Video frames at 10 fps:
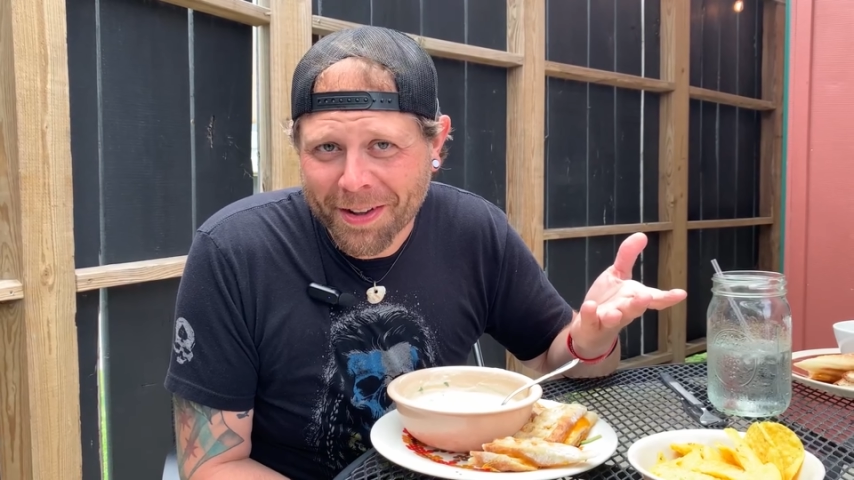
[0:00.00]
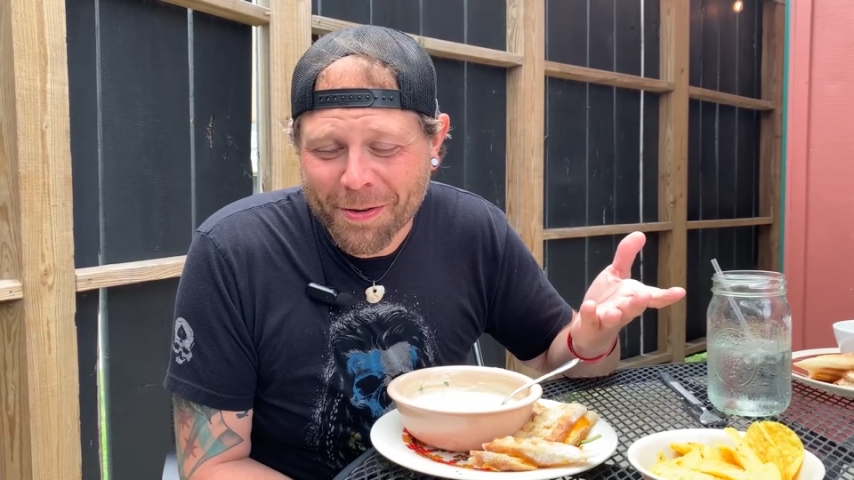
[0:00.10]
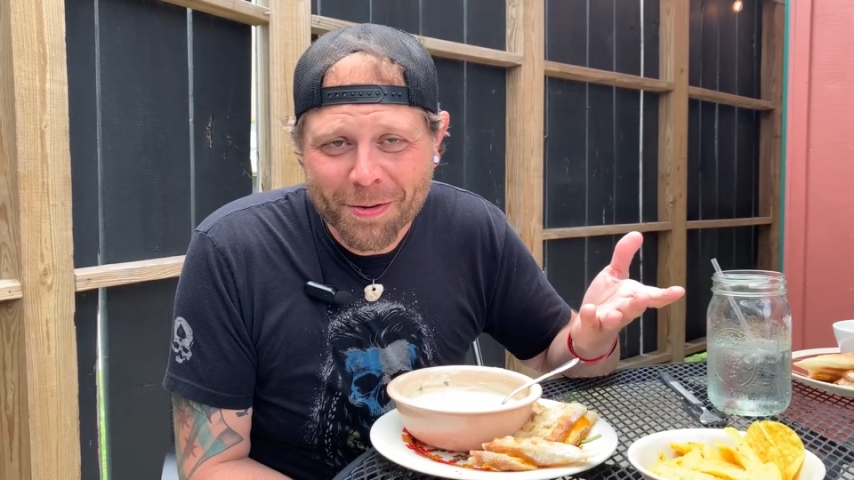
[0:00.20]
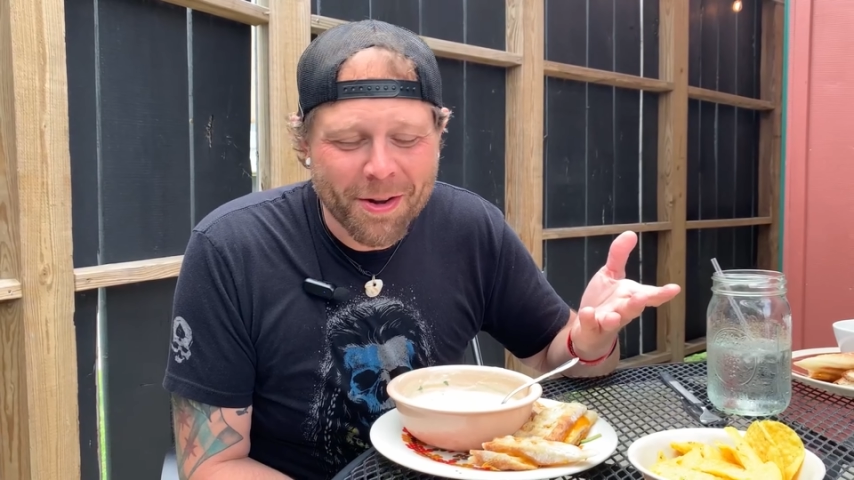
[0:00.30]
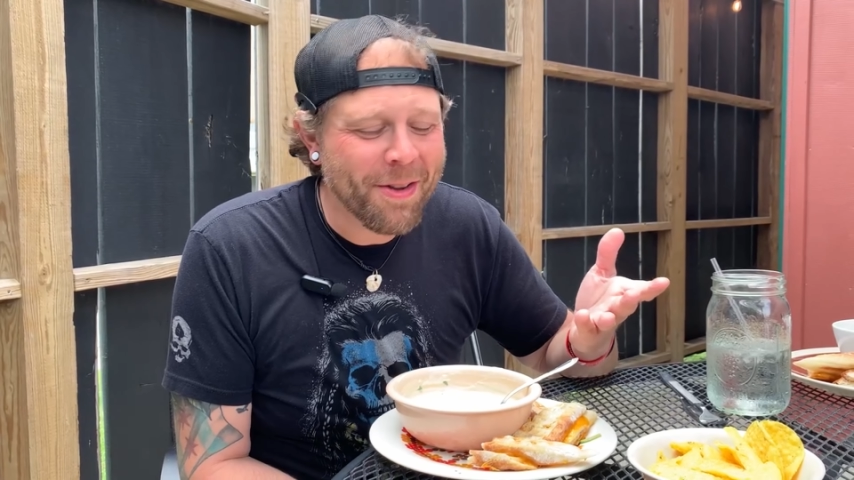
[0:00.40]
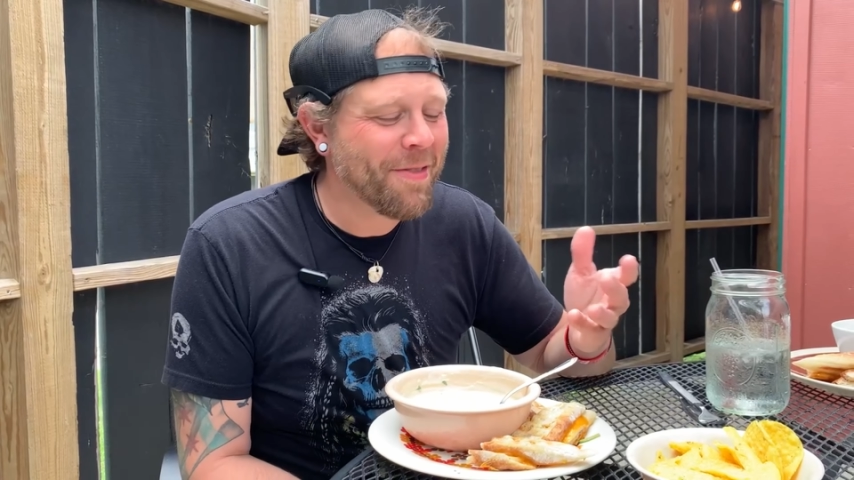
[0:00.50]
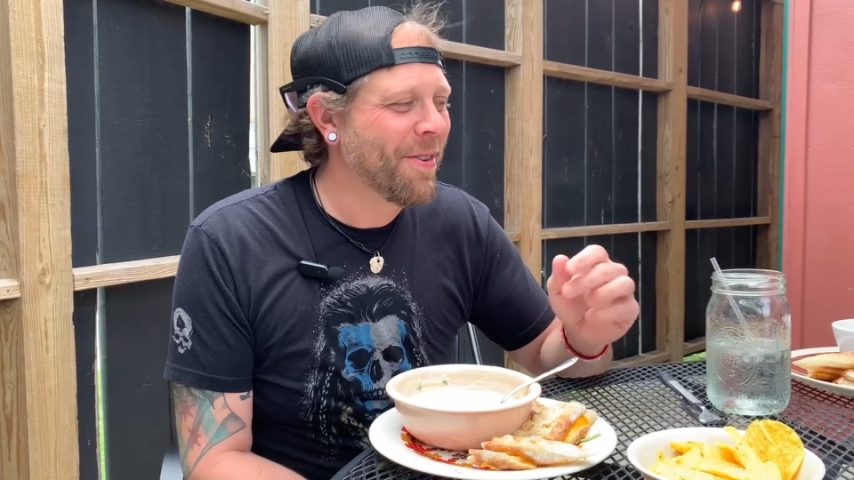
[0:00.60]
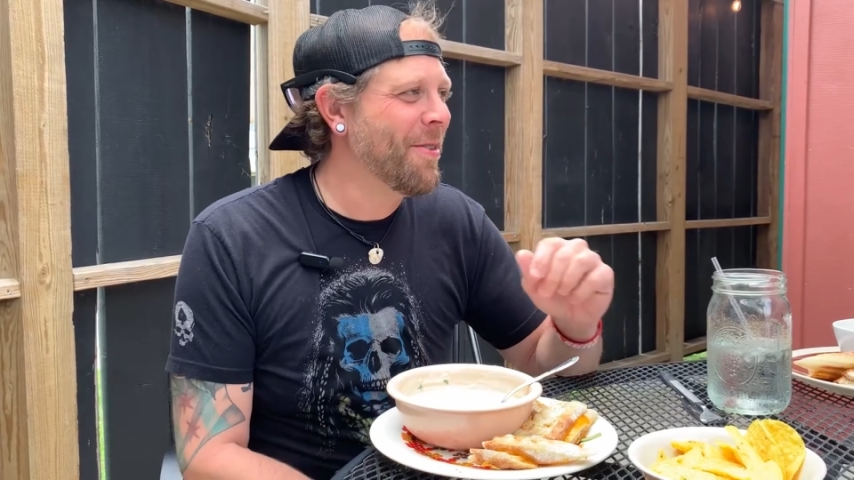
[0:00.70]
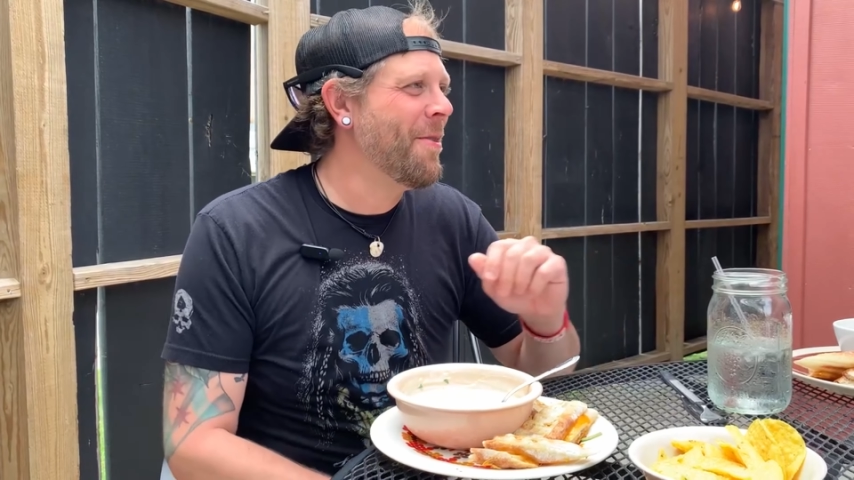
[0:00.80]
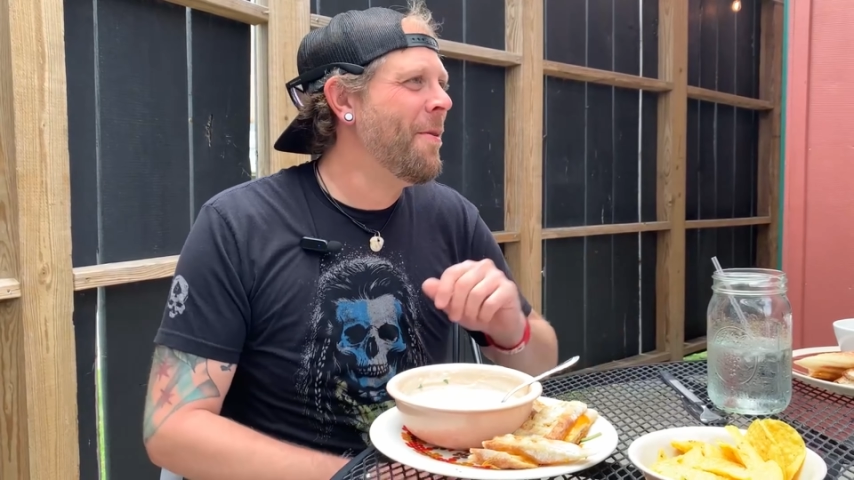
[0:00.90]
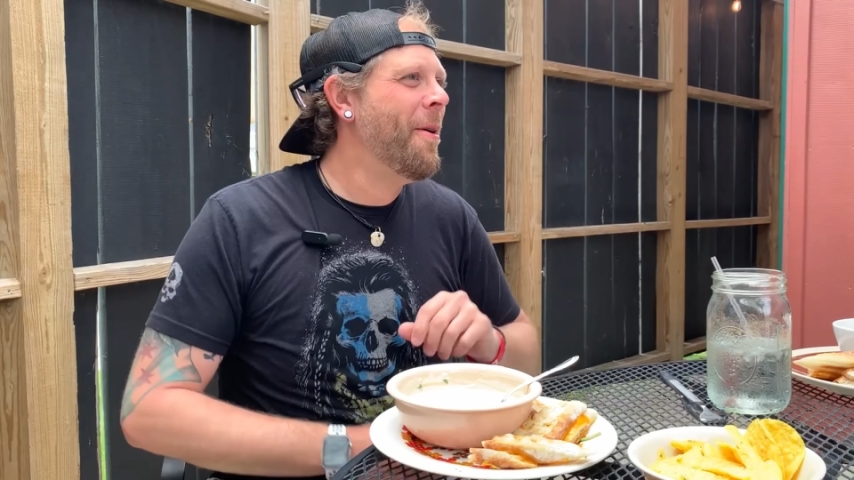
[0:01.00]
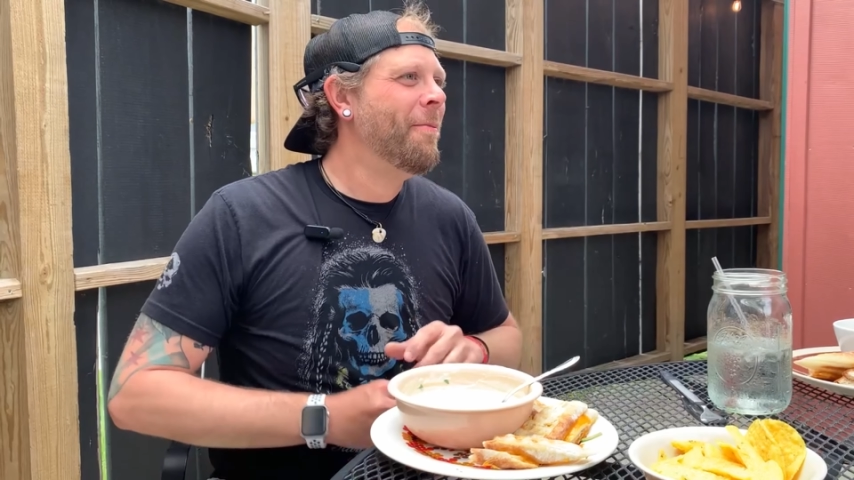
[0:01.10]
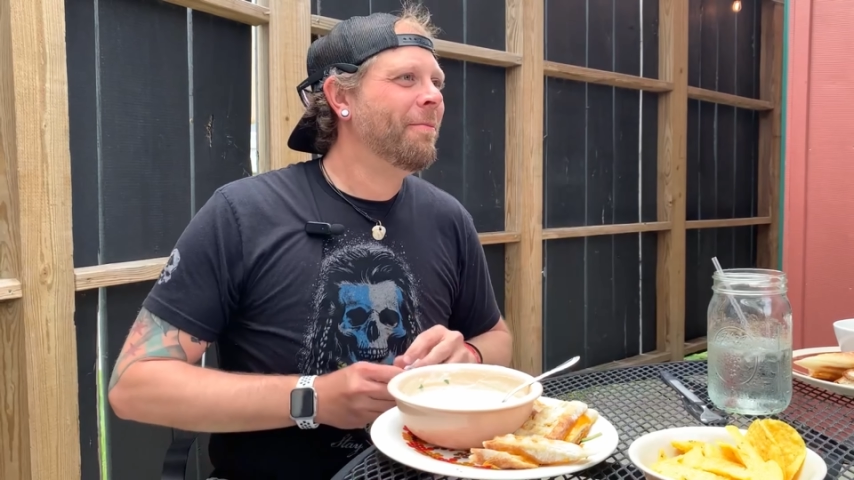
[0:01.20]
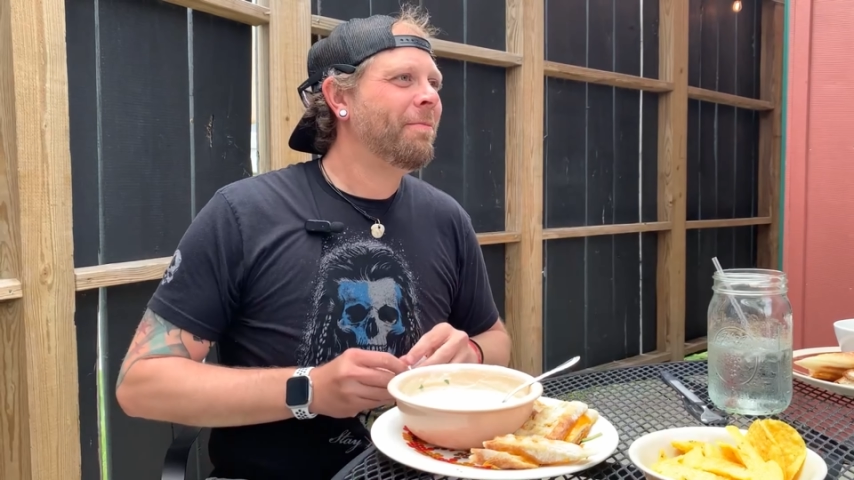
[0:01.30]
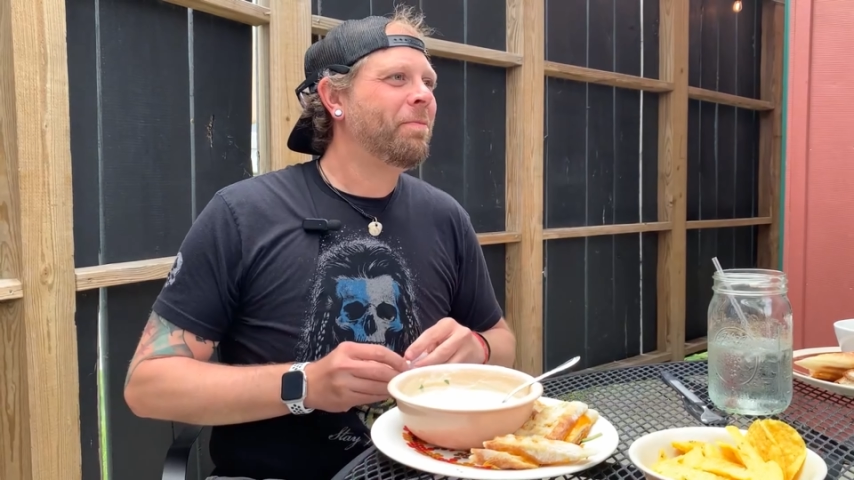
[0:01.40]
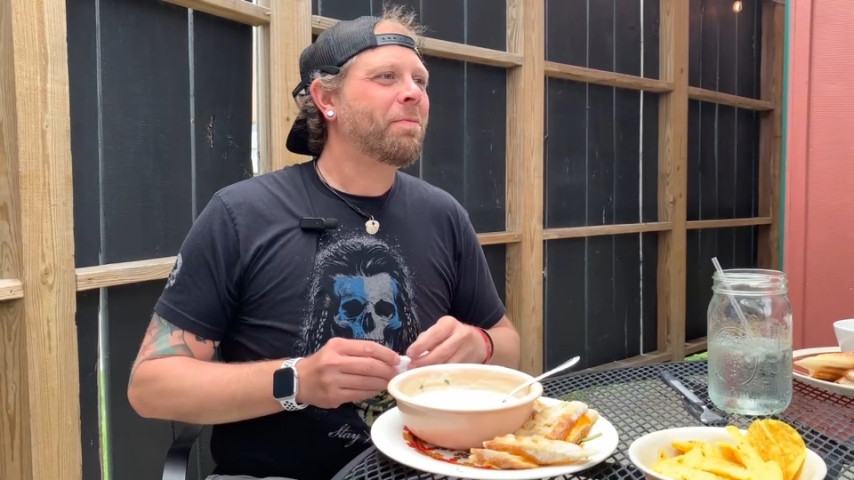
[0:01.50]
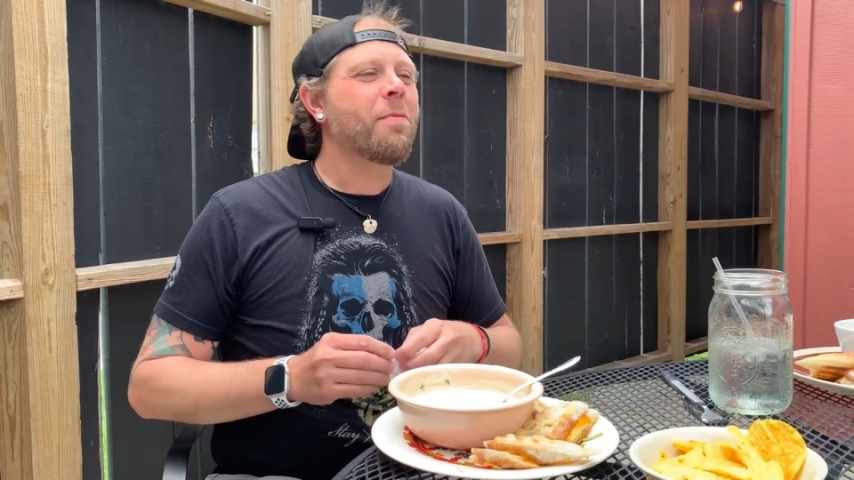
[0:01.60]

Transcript: Oh my God. Okay.